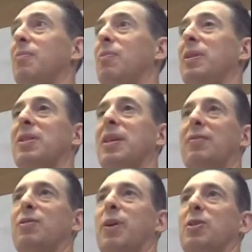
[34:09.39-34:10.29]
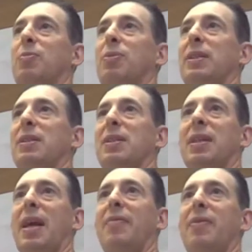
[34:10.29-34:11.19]
were these kind of special places
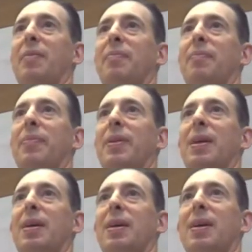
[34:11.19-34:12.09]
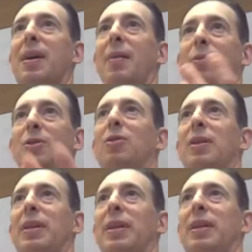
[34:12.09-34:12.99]
that gave him an
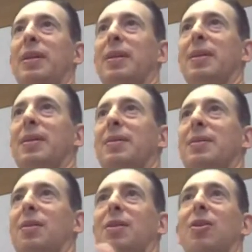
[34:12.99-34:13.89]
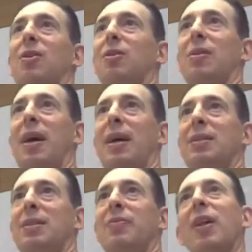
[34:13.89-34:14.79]
opportunity to learn and
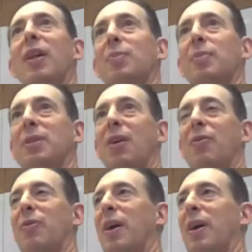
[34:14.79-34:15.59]
to develop himself.